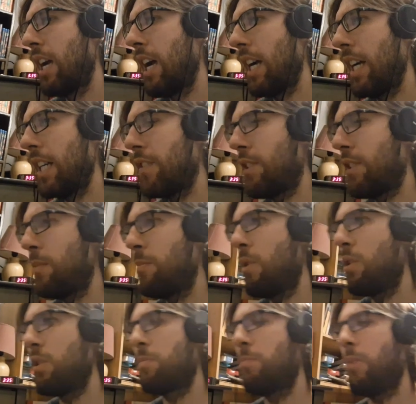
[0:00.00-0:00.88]
guess for the
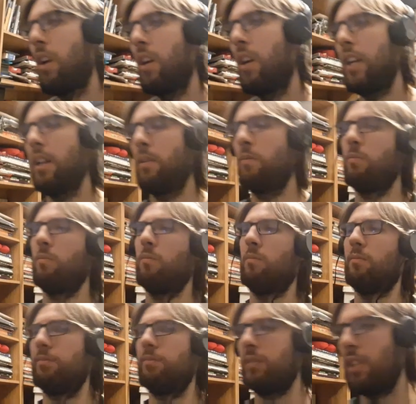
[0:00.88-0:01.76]
most part,
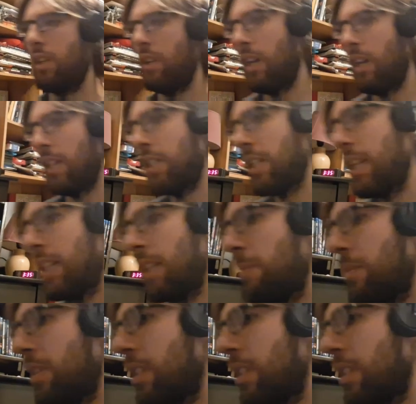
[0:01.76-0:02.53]
oh, actually, let me